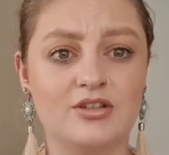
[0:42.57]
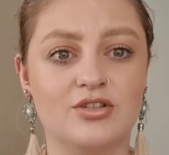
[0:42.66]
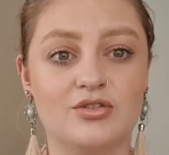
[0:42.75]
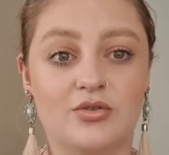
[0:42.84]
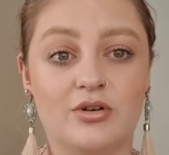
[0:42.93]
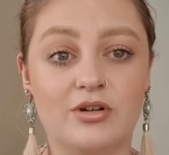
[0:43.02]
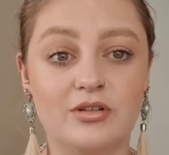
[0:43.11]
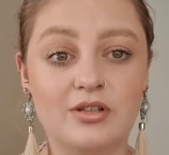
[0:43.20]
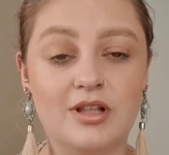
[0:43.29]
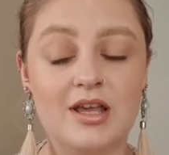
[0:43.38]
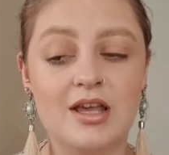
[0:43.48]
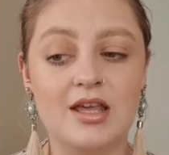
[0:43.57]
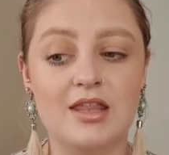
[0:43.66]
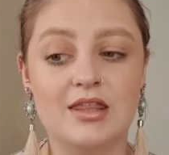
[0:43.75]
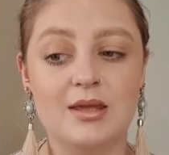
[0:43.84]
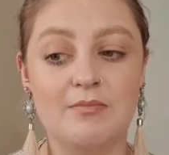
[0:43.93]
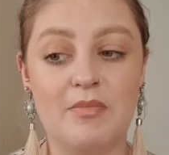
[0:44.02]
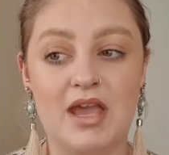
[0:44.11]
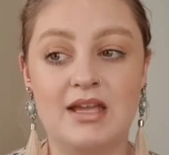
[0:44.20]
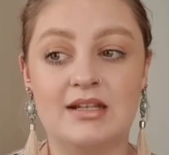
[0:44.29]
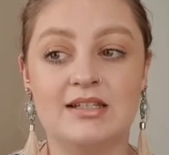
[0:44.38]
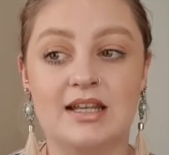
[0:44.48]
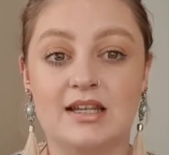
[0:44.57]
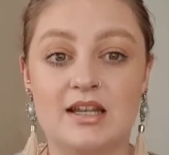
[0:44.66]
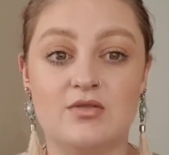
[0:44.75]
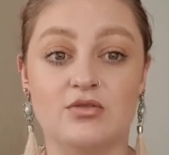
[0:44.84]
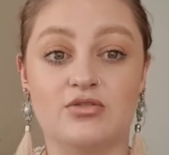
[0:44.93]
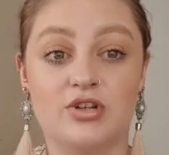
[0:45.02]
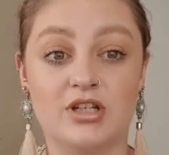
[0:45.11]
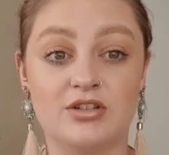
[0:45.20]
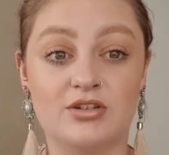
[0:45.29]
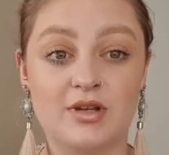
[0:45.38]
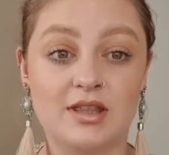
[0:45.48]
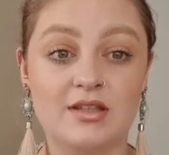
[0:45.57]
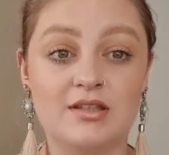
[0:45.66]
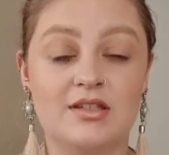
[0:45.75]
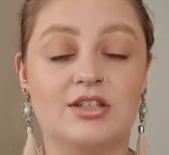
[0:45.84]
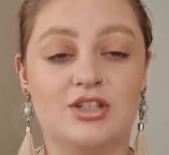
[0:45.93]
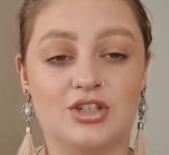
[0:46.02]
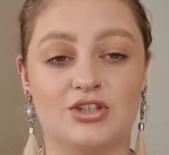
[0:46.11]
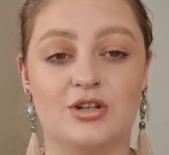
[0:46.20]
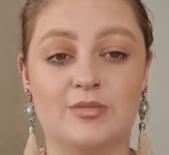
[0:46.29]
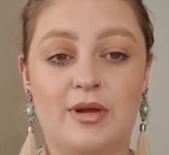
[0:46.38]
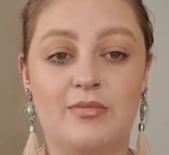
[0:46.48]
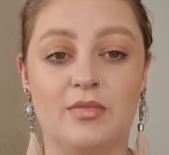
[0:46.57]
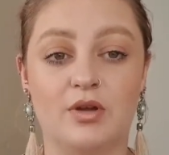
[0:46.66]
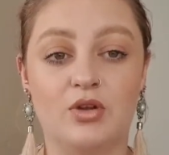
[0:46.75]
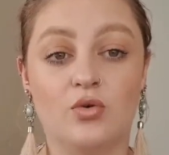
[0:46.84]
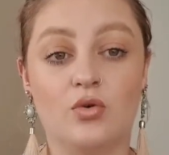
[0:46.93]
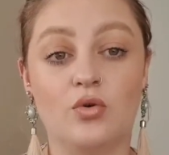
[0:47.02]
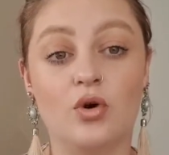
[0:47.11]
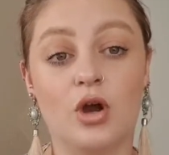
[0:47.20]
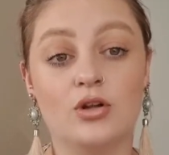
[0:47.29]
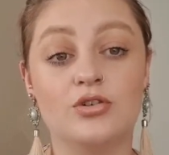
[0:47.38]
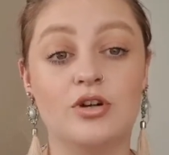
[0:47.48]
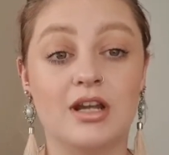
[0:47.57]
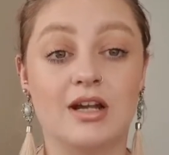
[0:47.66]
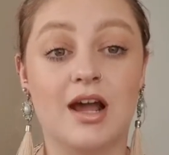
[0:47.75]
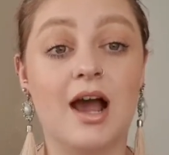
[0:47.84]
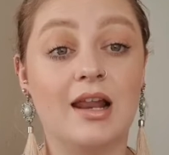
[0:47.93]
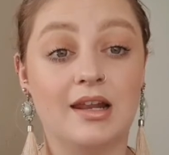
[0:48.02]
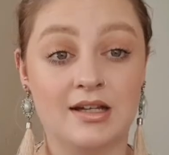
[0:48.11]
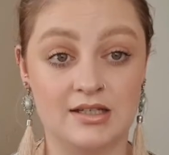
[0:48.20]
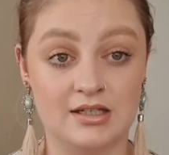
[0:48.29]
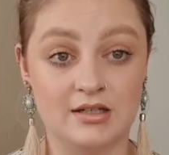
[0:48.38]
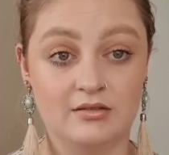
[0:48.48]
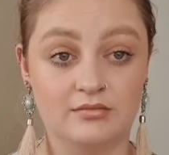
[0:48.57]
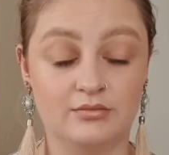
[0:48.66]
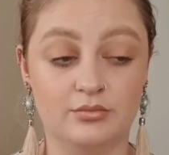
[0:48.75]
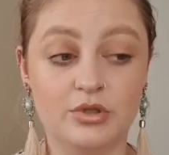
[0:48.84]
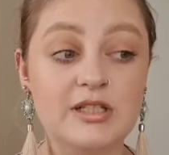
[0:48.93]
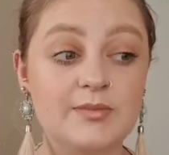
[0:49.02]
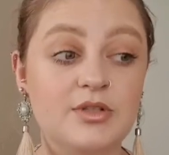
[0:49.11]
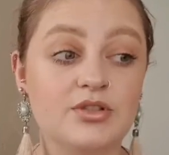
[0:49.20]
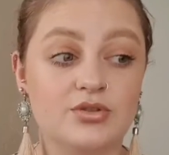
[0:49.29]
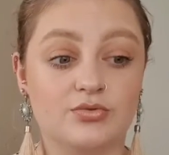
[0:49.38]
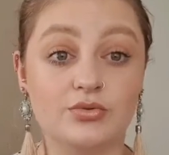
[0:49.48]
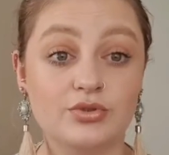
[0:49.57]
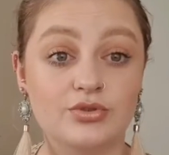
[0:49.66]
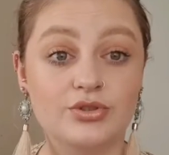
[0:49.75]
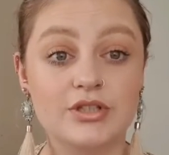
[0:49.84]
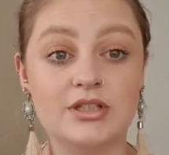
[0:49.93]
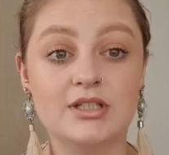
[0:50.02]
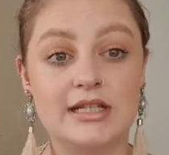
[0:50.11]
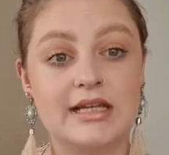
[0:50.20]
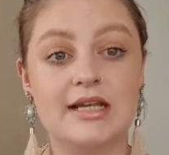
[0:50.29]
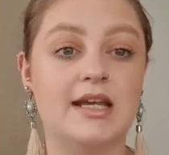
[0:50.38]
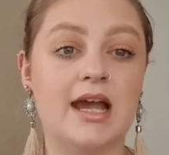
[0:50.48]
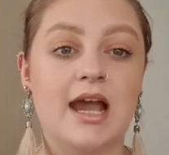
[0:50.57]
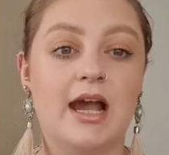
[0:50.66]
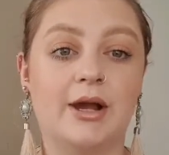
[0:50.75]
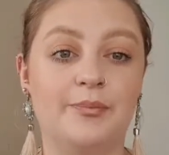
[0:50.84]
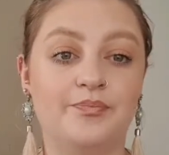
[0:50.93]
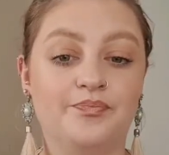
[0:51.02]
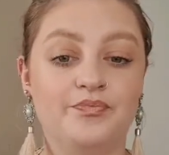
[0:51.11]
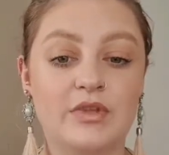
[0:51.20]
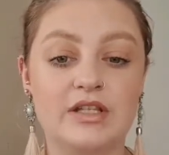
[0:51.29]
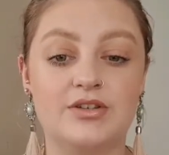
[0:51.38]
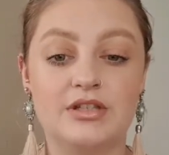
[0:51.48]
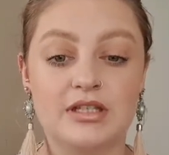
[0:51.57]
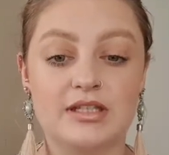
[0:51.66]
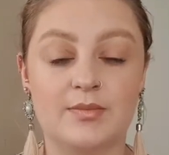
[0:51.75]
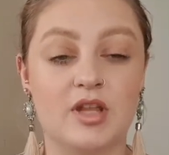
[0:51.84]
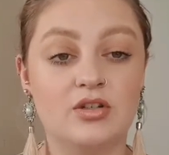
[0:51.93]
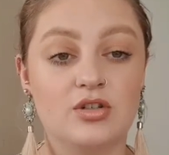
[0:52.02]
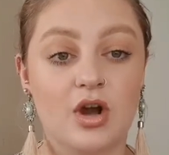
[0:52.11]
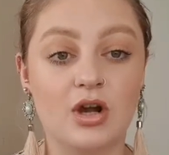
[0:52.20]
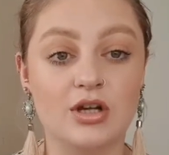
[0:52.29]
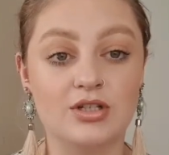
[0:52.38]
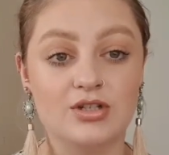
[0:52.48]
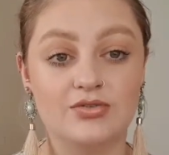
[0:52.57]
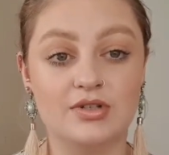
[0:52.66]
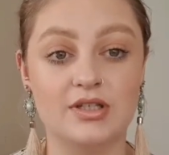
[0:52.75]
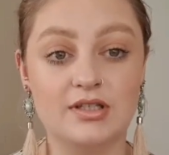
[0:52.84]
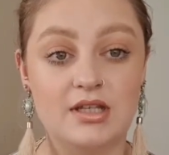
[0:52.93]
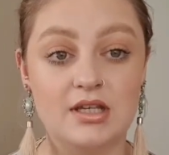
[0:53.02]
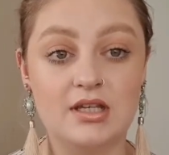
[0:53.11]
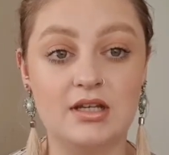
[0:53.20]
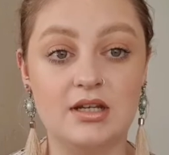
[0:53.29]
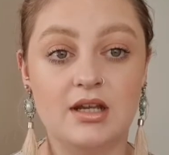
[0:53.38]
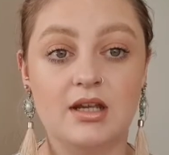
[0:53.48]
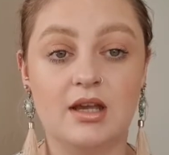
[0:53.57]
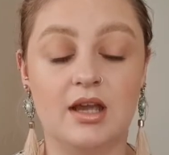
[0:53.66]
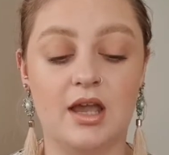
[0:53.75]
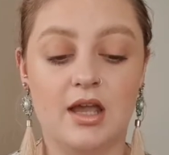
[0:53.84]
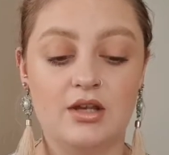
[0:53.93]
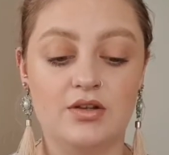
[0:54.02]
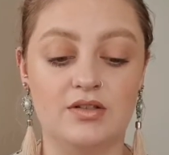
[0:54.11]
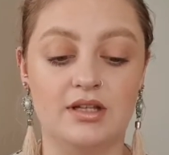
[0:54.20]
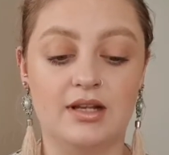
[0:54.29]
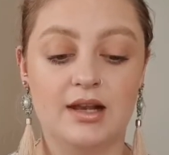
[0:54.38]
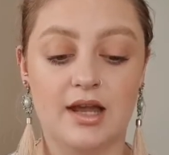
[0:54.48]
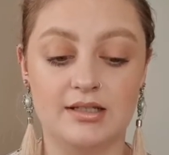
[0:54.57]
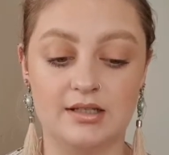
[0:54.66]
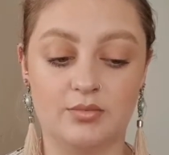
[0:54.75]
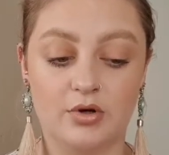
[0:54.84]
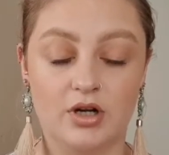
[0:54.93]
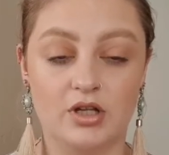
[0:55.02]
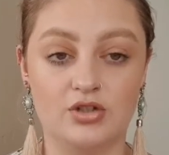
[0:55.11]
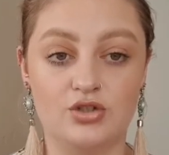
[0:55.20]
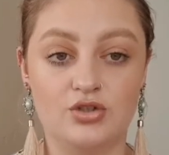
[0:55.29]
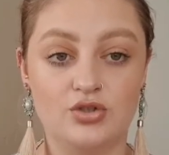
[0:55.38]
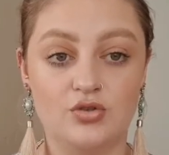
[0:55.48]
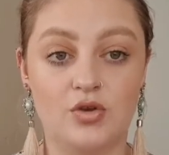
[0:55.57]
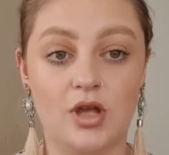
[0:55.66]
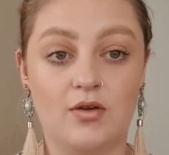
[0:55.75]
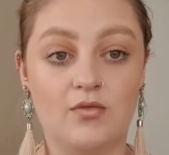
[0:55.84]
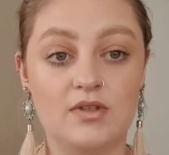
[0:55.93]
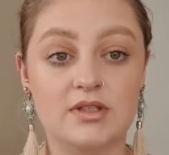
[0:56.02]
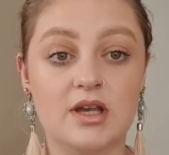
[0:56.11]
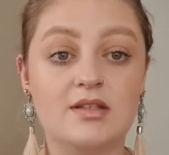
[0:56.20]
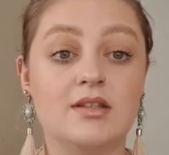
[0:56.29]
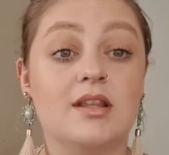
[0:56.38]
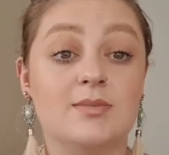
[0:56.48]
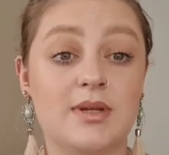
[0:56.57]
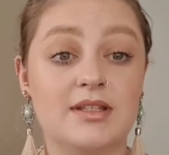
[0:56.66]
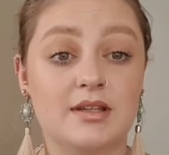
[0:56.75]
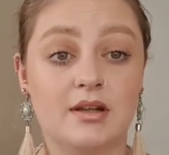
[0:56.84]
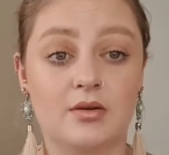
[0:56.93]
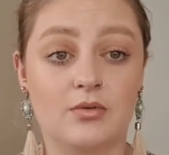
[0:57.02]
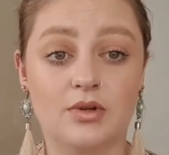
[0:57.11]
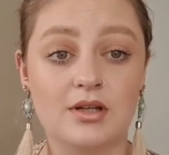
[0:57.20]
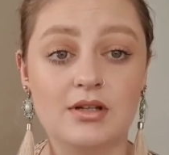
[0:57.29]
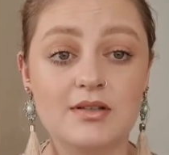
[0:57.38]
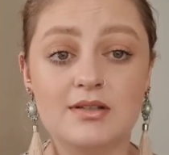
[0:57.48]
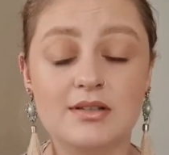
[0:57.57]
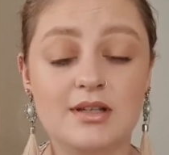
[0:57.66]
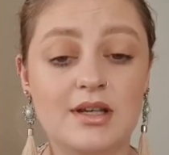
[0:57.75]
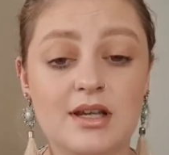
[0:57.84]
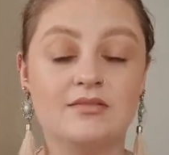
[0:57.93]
tutorial. The main technique or trick to doing this is just remember your contouring and highlighting principles or rules, using something darker to recede and using lighter products to emphasize, and that's basically all it is.